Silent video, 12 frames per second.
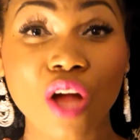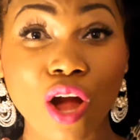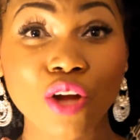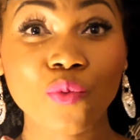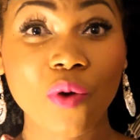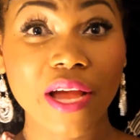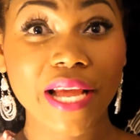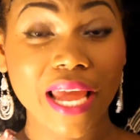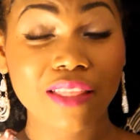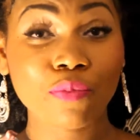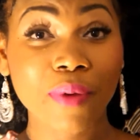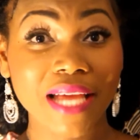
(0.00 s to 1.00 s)
hard work
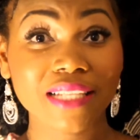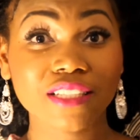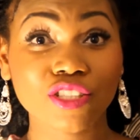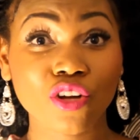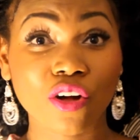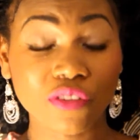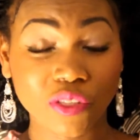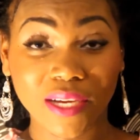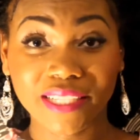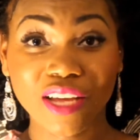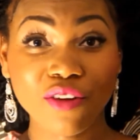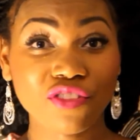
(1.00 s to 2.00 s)
getting the pansy off so
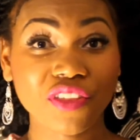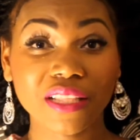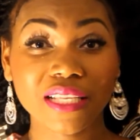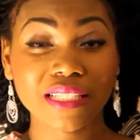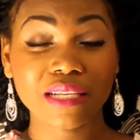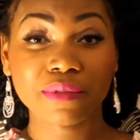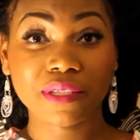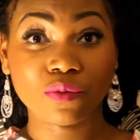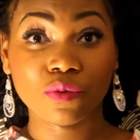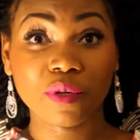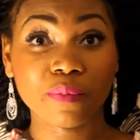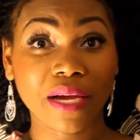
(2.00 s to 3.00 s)
I don't think this lipstick
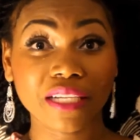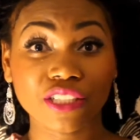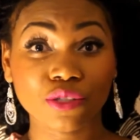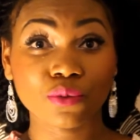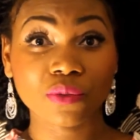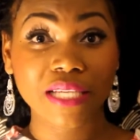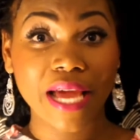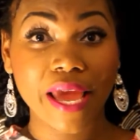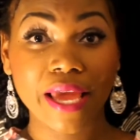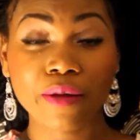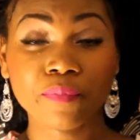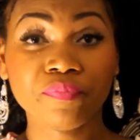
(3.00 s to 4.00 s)
will be badging all
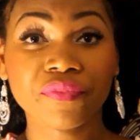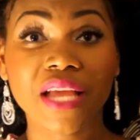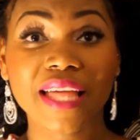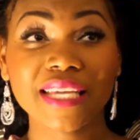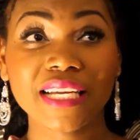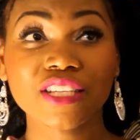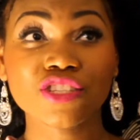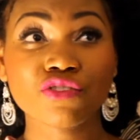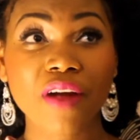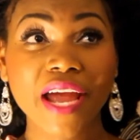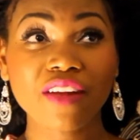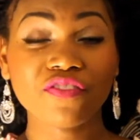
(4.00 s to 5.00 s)
day I think it's
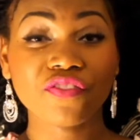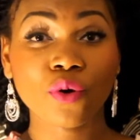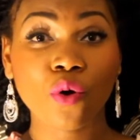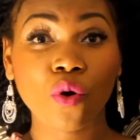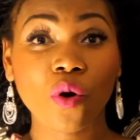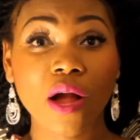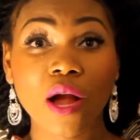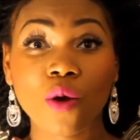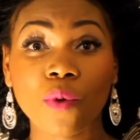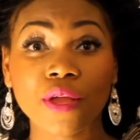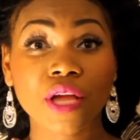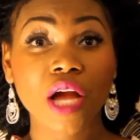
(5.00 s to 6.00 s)
great for
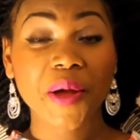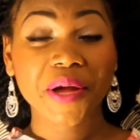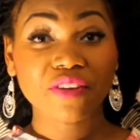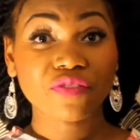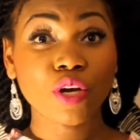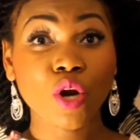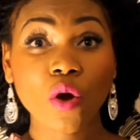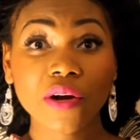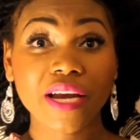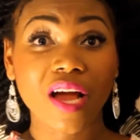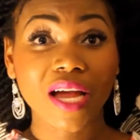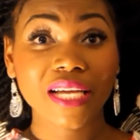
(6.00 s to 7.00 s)
when you're going out for long
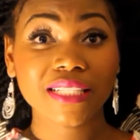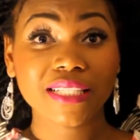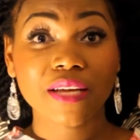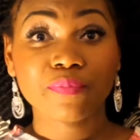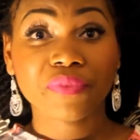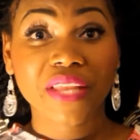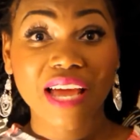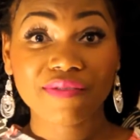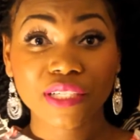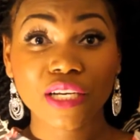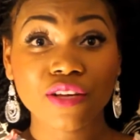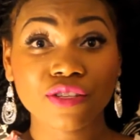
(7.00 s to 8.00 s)
nights
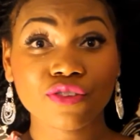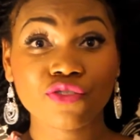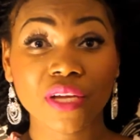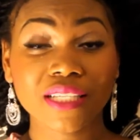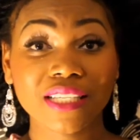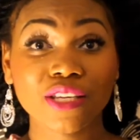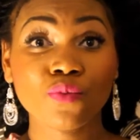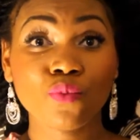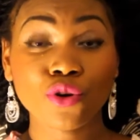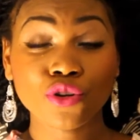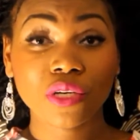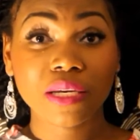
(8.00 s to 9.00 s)
having loads of drinks and you
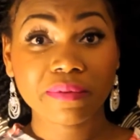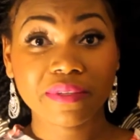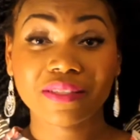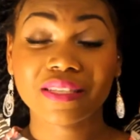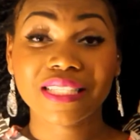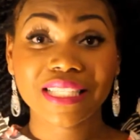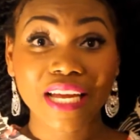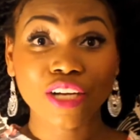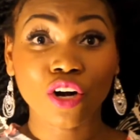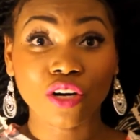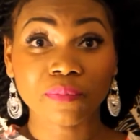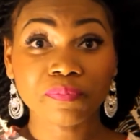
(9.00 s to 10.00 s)
want your lipstick to stay
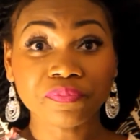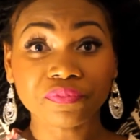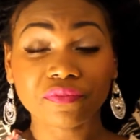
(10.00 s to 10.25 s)
on